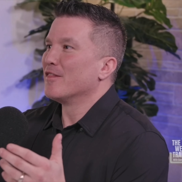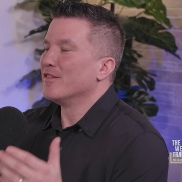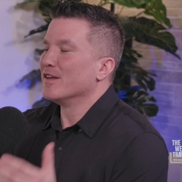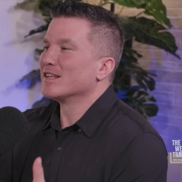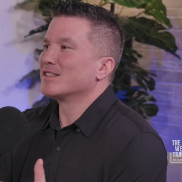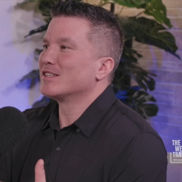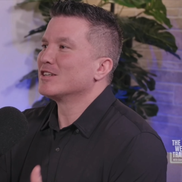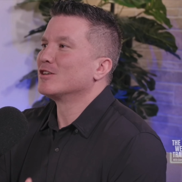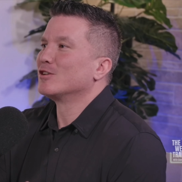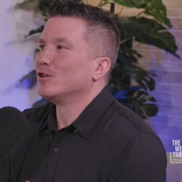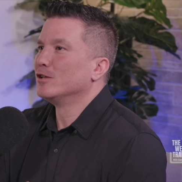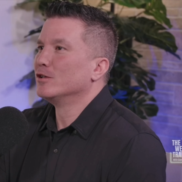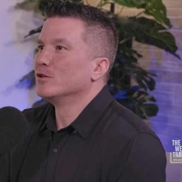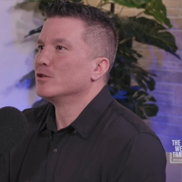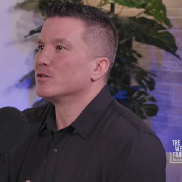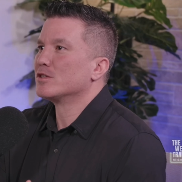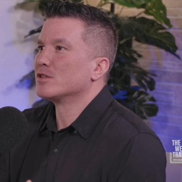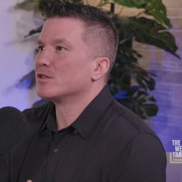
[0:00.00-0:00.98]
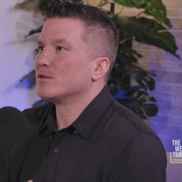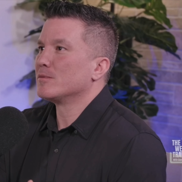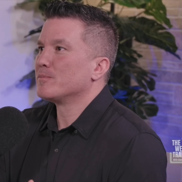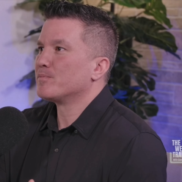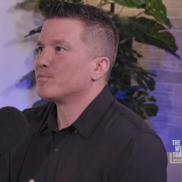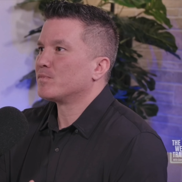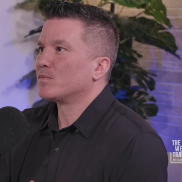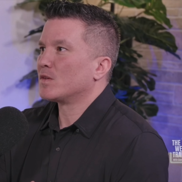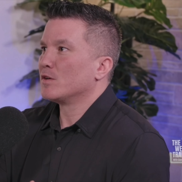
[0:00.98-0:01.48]
This includes
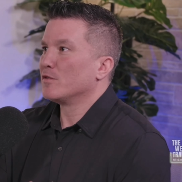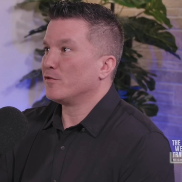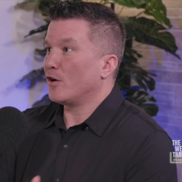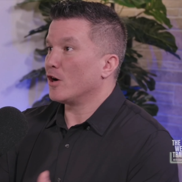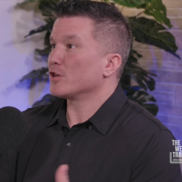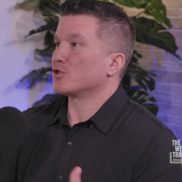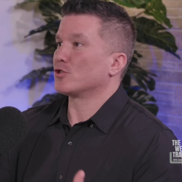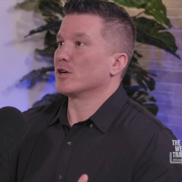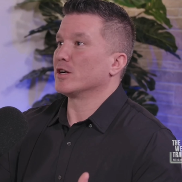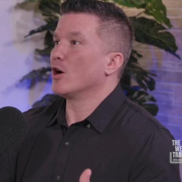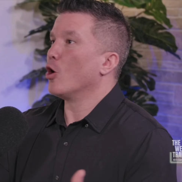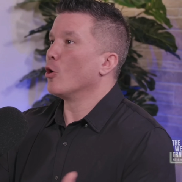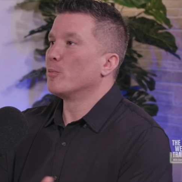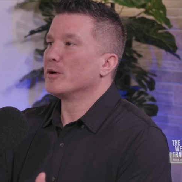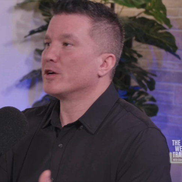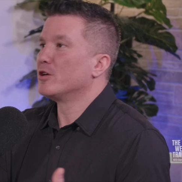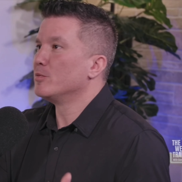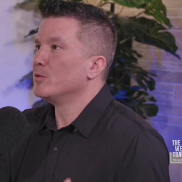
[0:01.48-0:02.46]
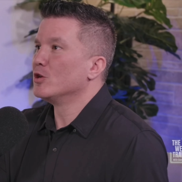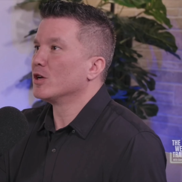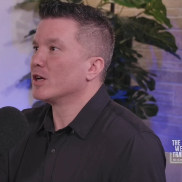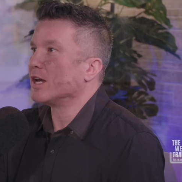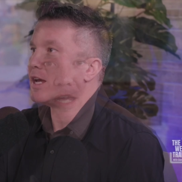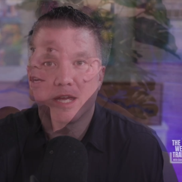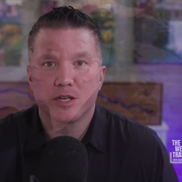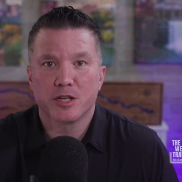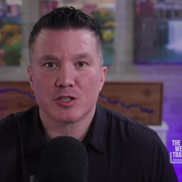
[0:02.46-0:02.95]
fostering open
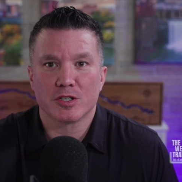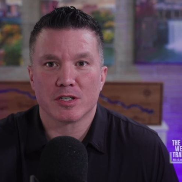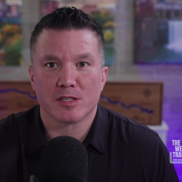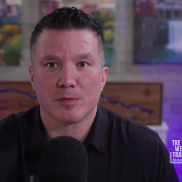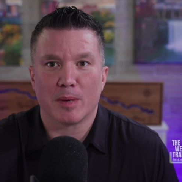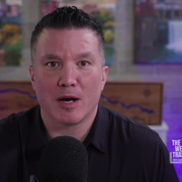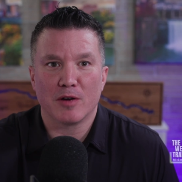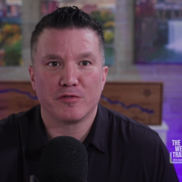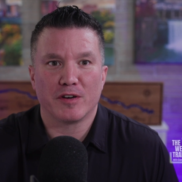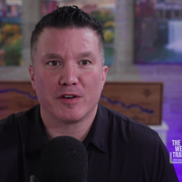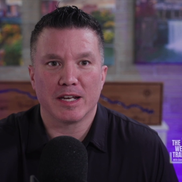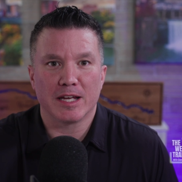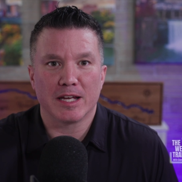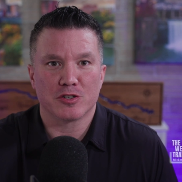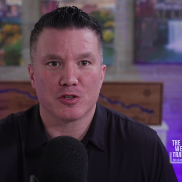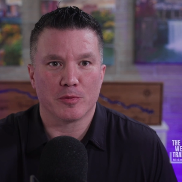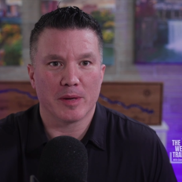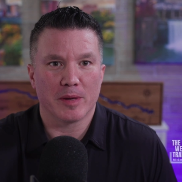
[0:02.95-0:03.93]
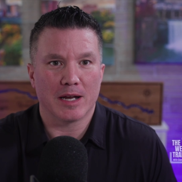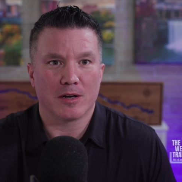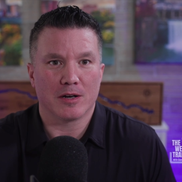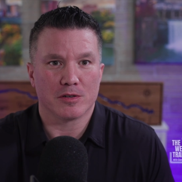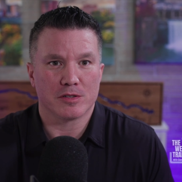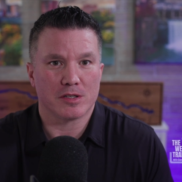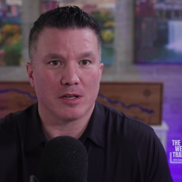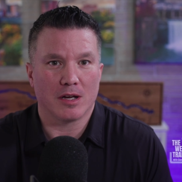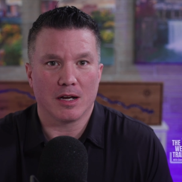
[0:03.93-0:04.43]
communications about financial
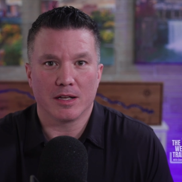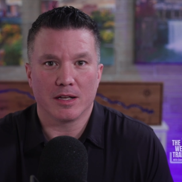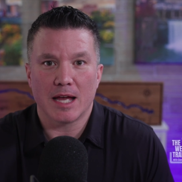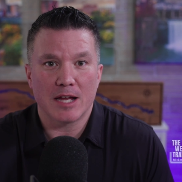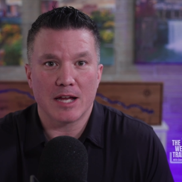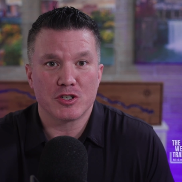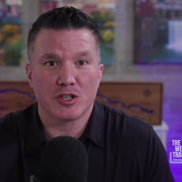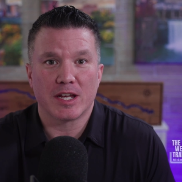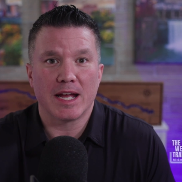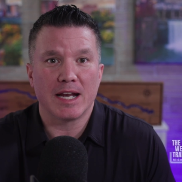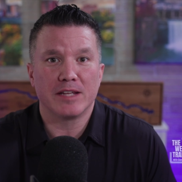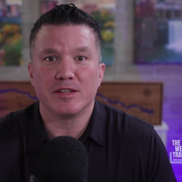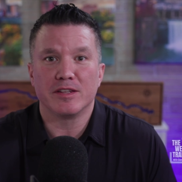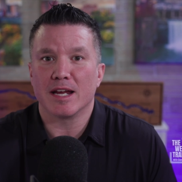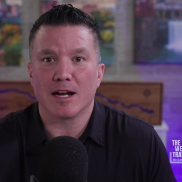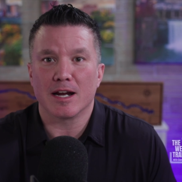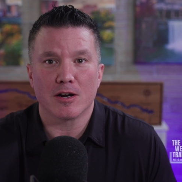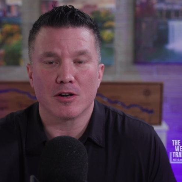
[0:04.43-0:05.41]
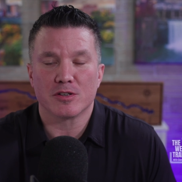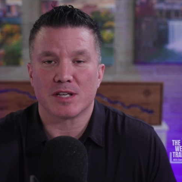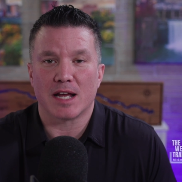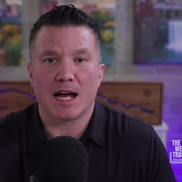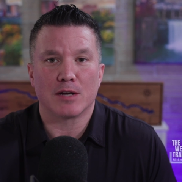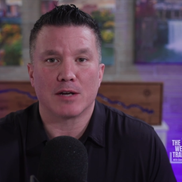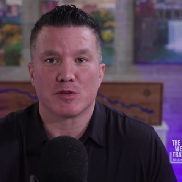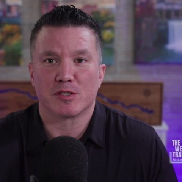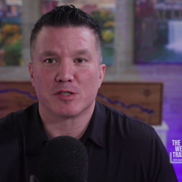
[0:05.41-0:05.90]
matters, educating the heirs
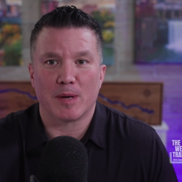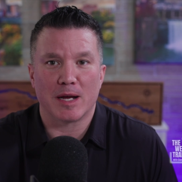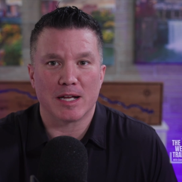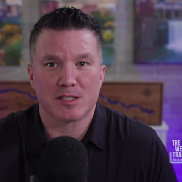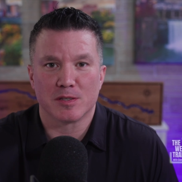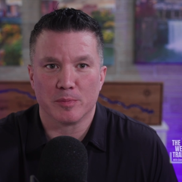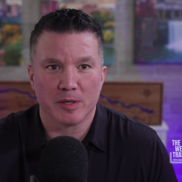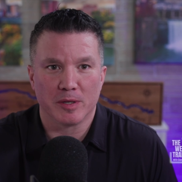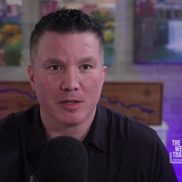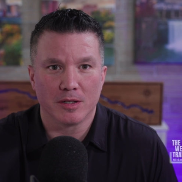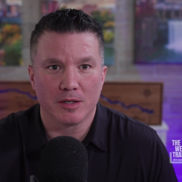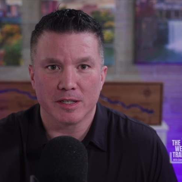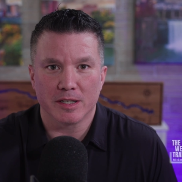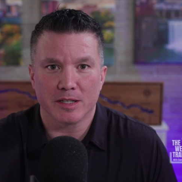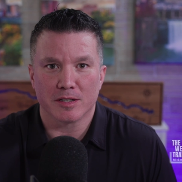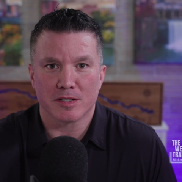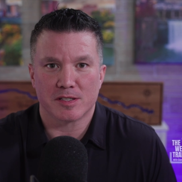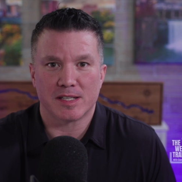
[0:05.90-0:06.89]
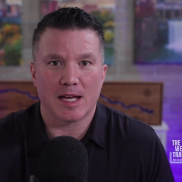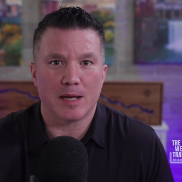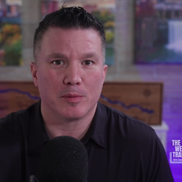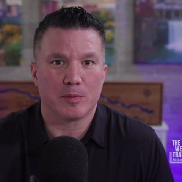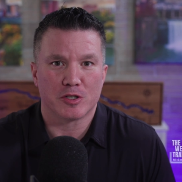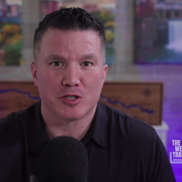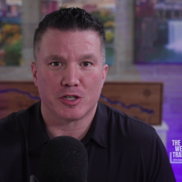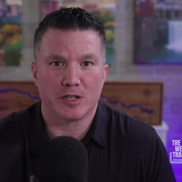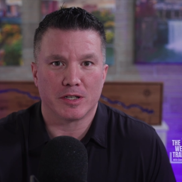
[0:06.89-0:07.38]
on responsibility, and
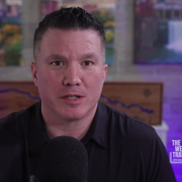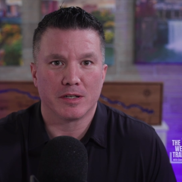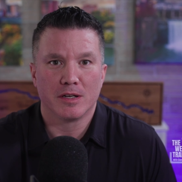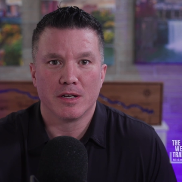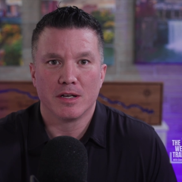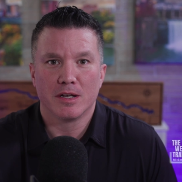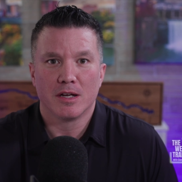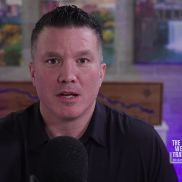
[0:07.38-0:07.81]
establishing